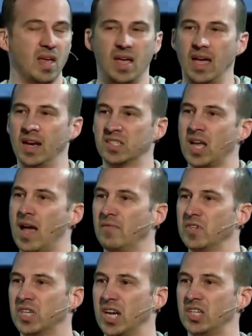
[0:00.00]
And as
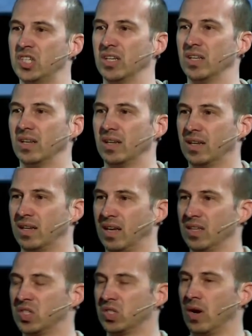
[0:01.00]
conversation
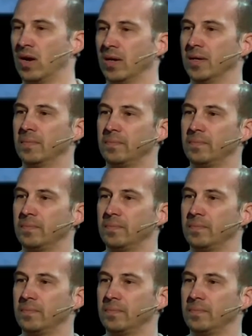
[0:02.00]
gets started,